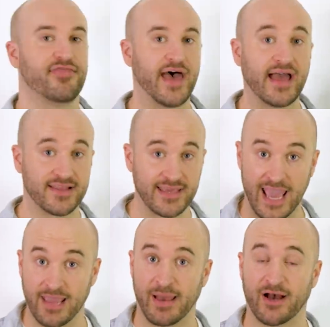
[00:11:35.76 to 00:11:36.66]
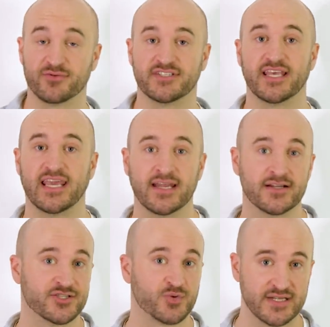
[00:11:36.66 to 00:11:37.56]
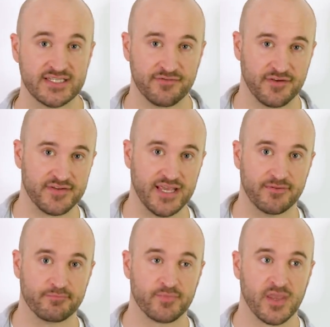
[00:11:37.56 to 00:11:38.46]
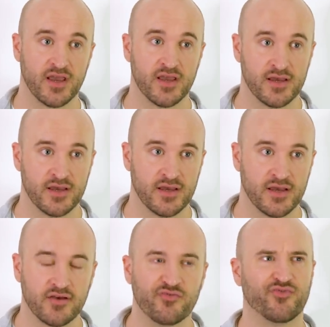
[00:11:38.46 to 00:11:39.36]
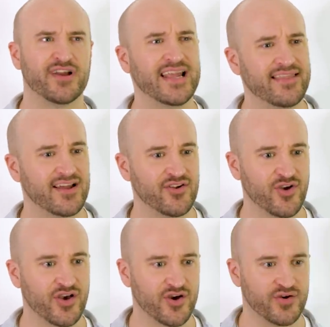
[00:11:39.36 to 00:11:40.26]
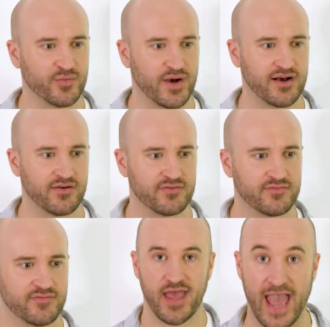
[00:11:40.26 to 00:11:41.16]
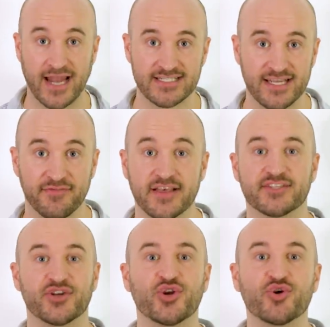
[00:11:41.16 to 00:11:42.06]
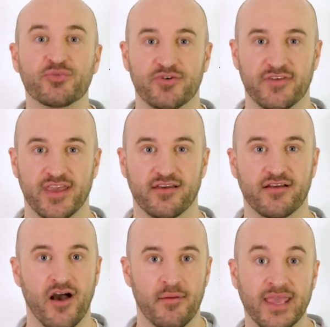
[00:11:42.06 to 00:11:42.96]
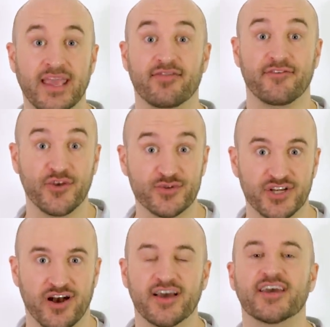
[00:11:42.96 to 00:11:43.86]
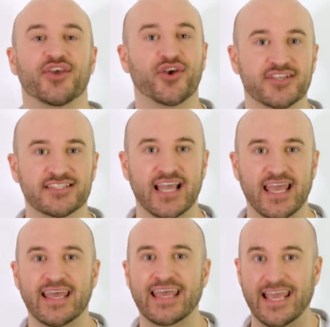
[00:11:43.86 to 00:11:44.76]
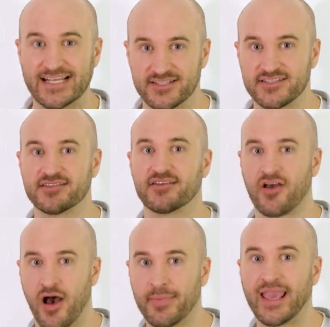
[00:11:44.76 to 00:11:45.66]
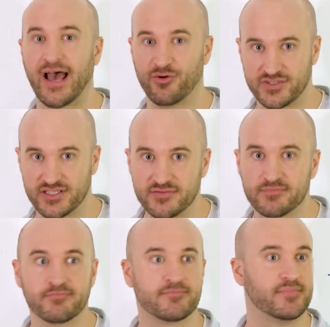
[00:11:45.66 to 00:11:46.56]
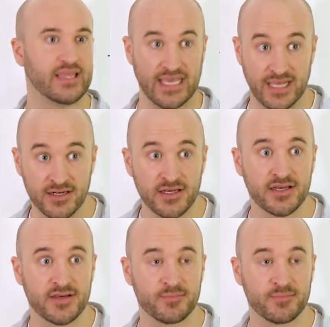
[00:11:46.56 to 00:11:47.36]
that came out in 2015. Really that long ago? Wow. And if there's a new movie coming in the future, you can say it's coming out in